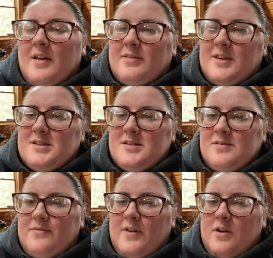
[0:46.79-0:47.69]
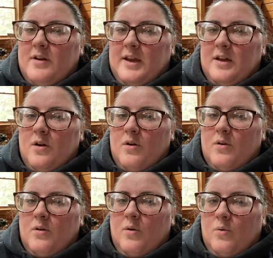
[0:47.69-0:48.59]
this is a very
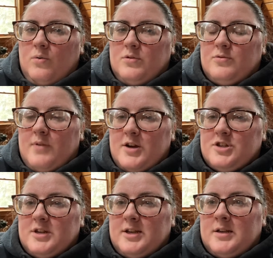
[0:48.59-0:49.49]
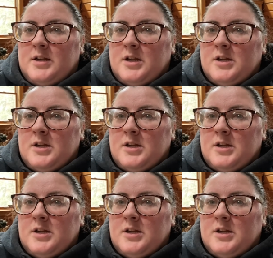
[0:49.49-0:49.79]
old Russian